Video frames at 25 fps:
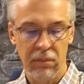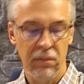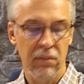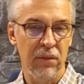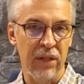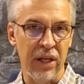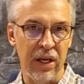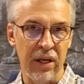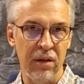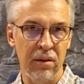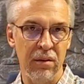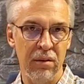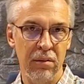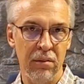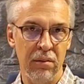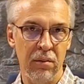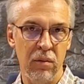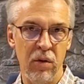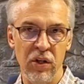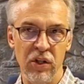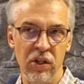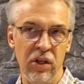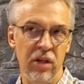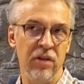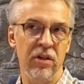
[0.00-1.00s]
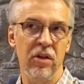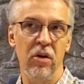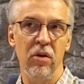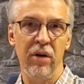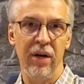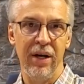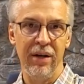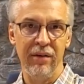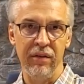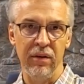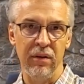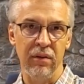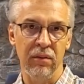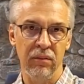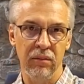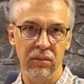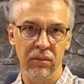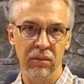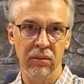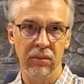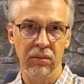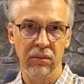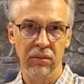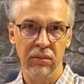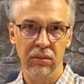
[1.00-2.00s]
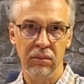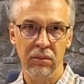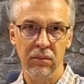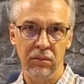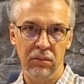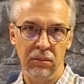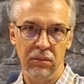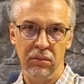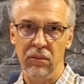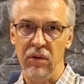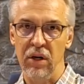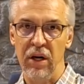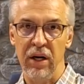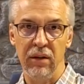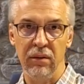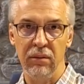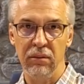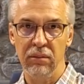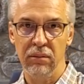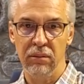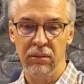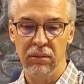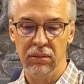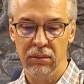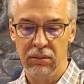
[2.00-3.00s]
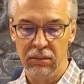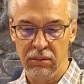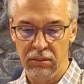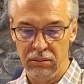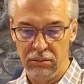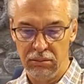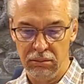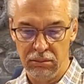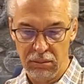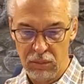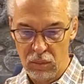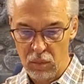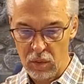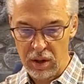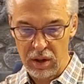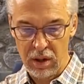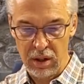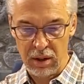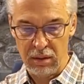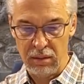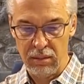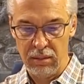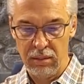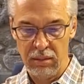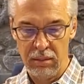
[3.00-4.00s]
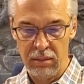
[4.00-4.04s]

then we should just go to heaven, right? Why not?